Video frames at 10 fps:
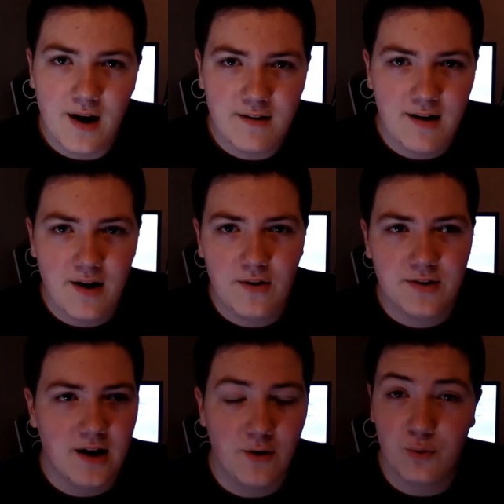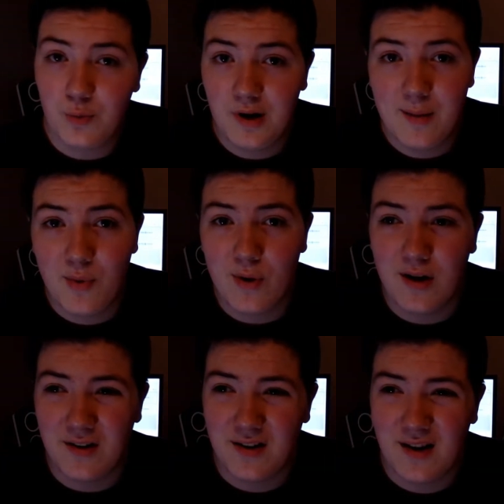of tech channels and I was really
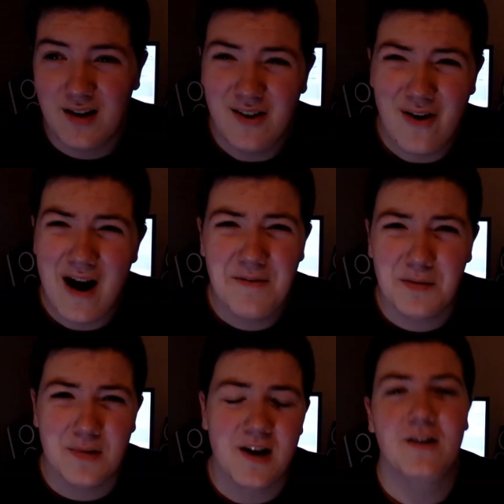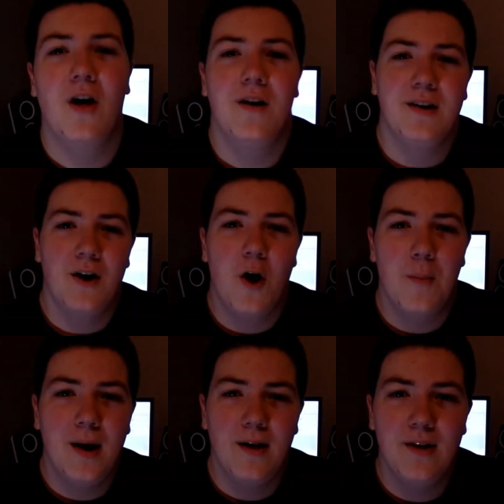bored, and I was just like, I have some technology at
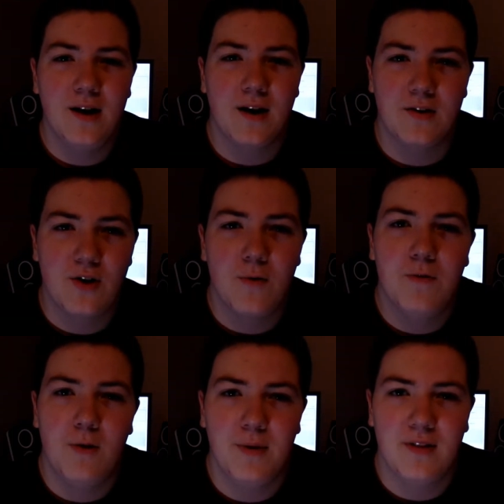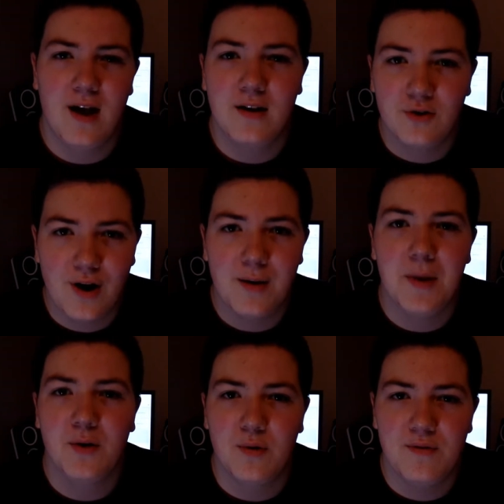home. I think I could start filming that and trying
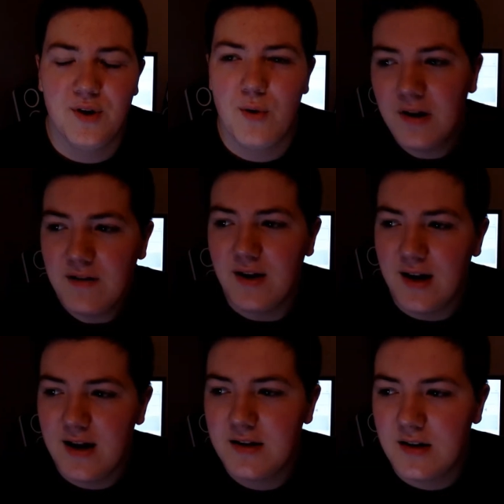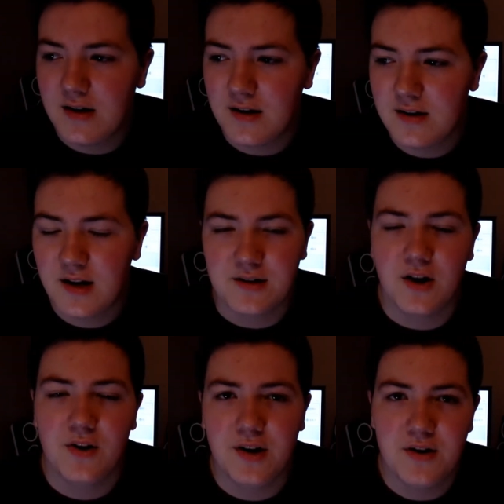to make a review. I wasn't even into
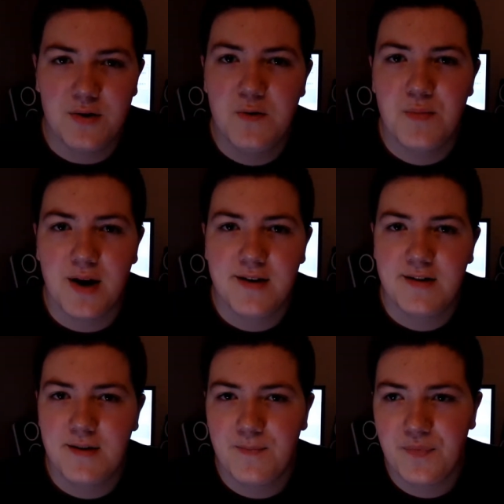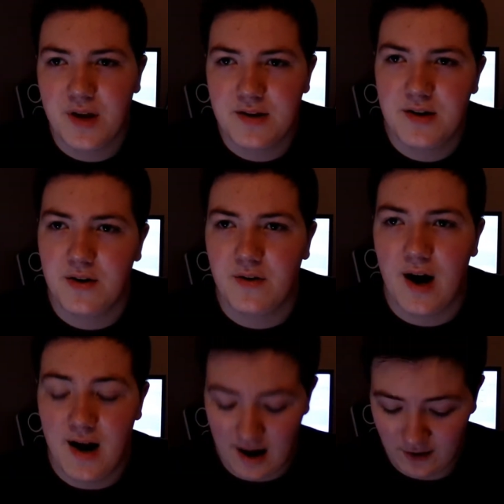technology too much
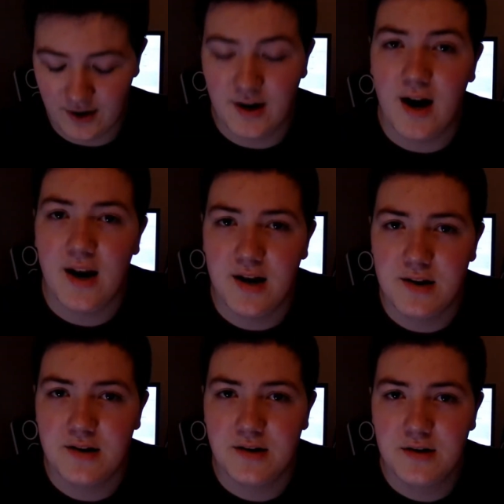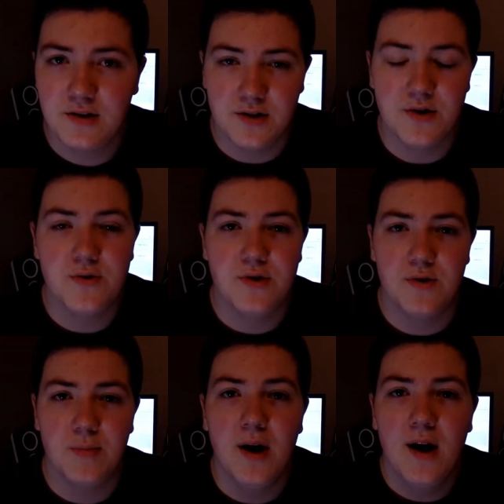until I actually got into
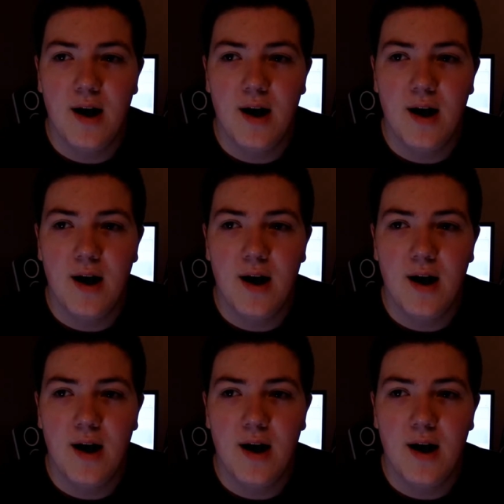YouTube.